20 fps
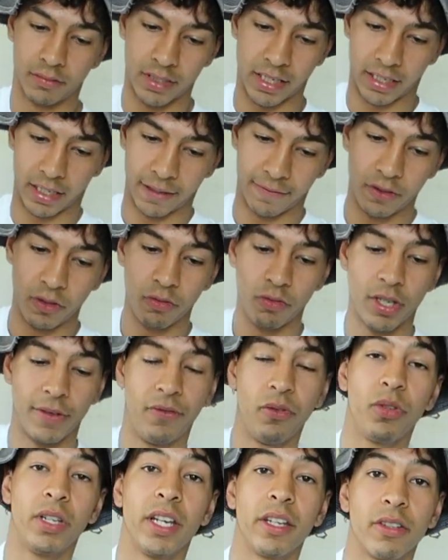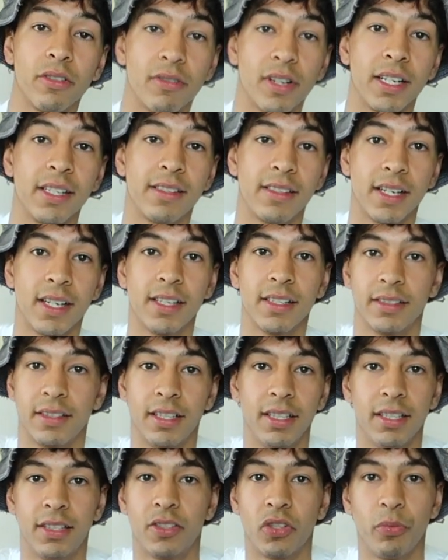Like if you if you get your right size,
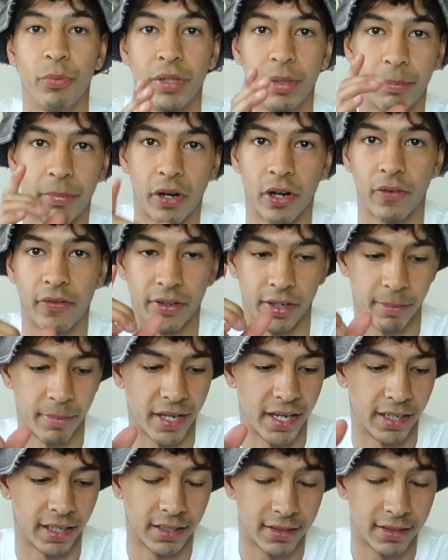it's gonna be perfect bag.